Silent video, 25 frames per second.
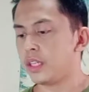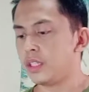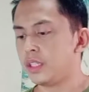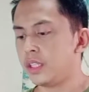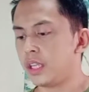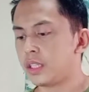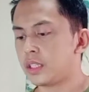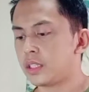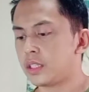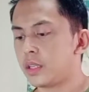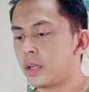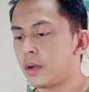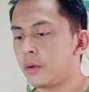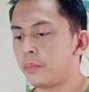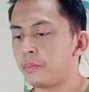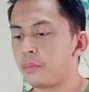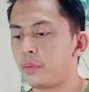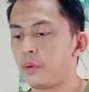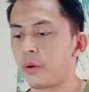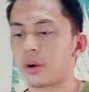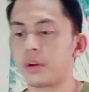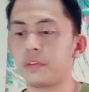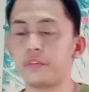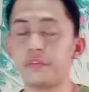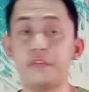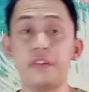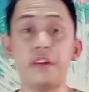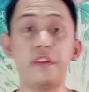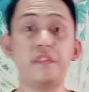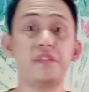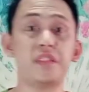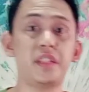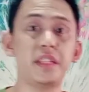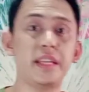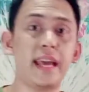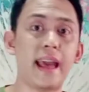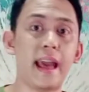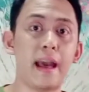can just pour
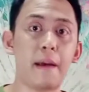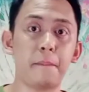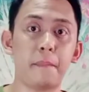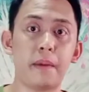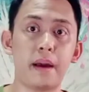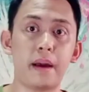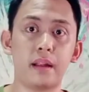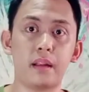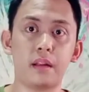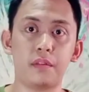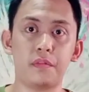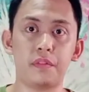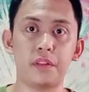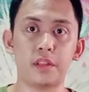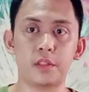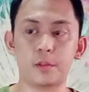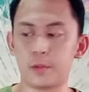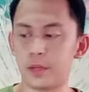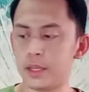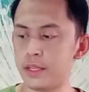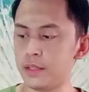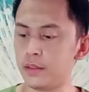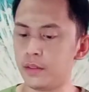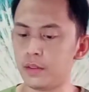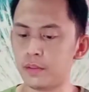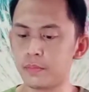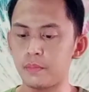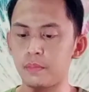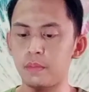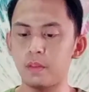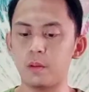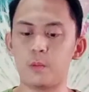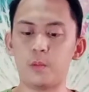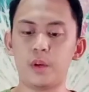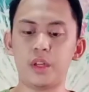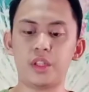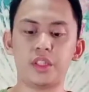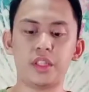50 ml of this one,
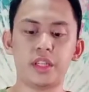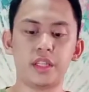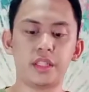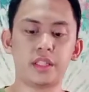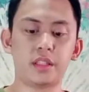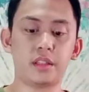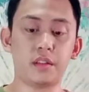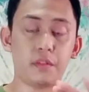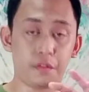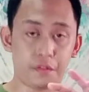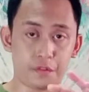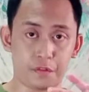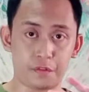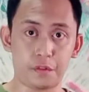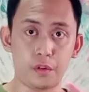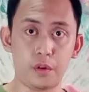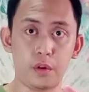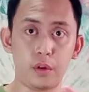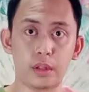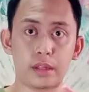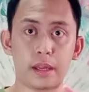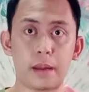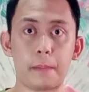which is the full